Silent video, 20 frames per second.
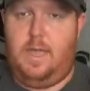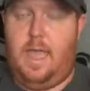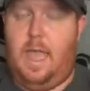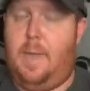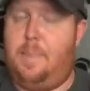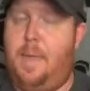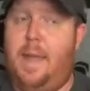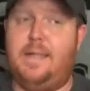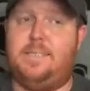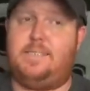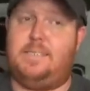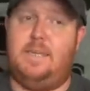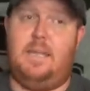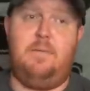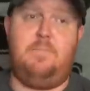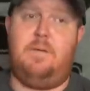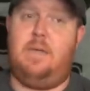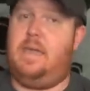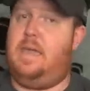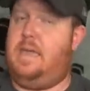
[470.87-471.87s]
And that's going
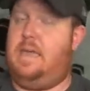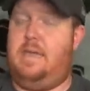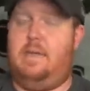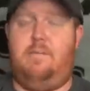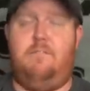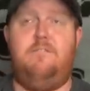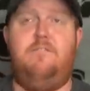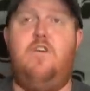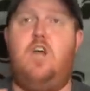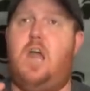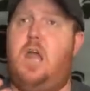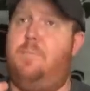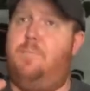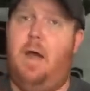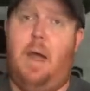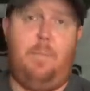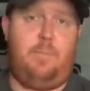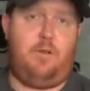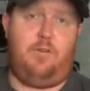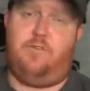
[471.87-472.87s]
to be very
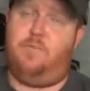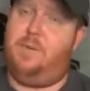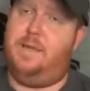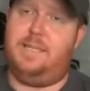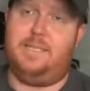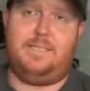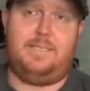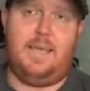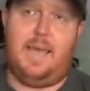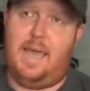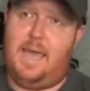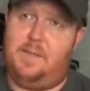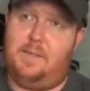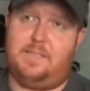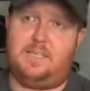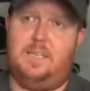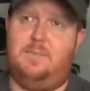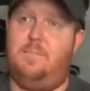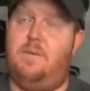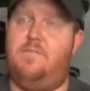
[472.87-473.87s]
unpopular for me to say. And
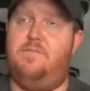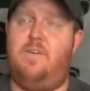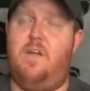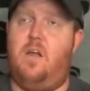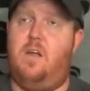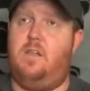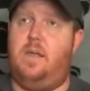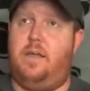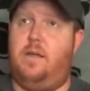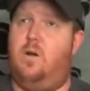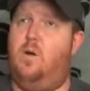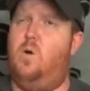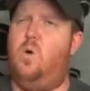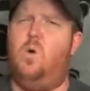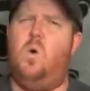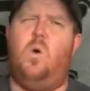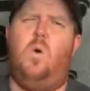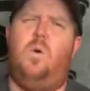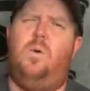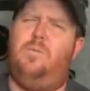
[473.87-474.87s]
it's going to be very like,
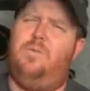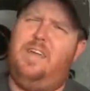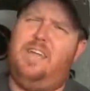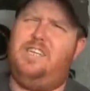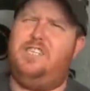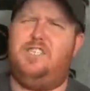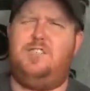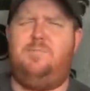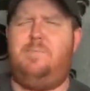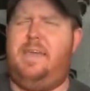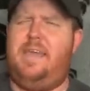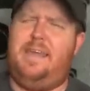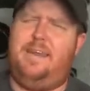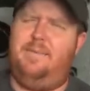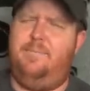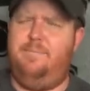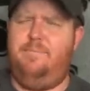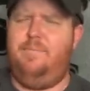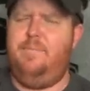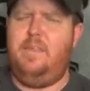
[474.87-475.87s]
oh, he's just
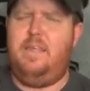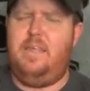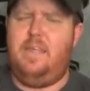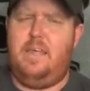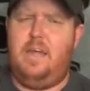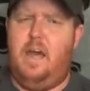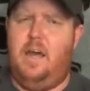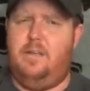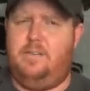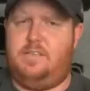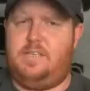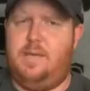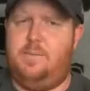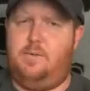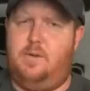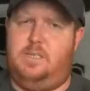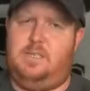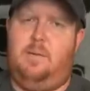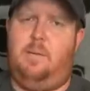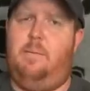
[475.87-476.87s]
being a
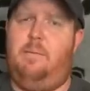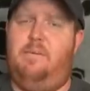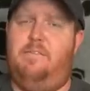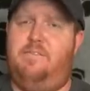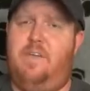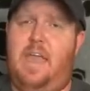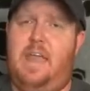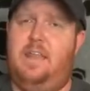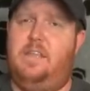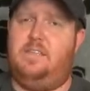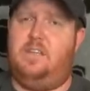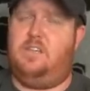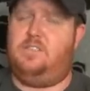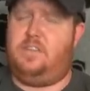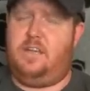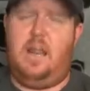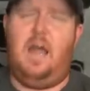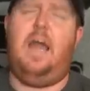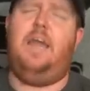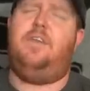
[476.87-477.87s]
typical WWE fan. He doesn't
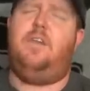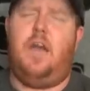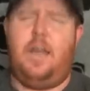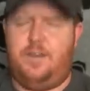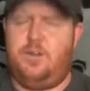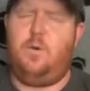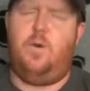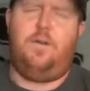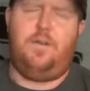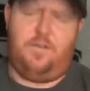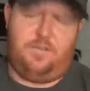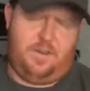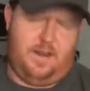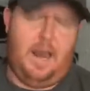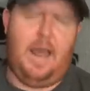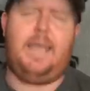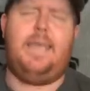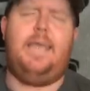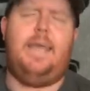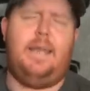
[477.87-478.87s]
understand. I do
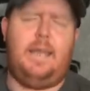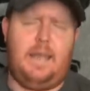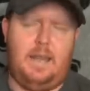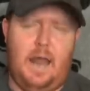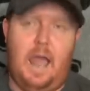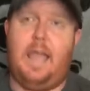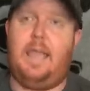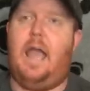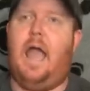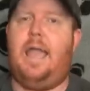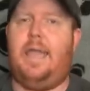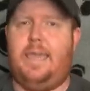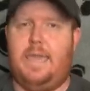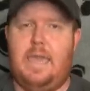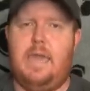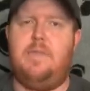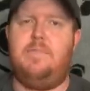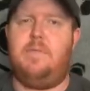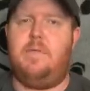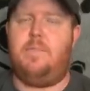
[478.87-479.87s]
understand. I get it. I
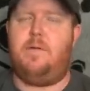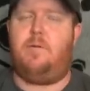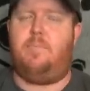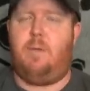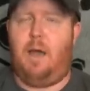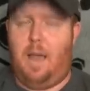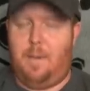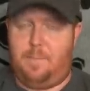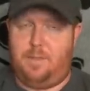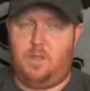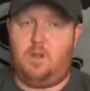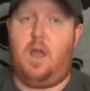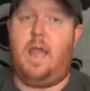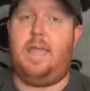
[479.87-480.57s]
get that they're popular.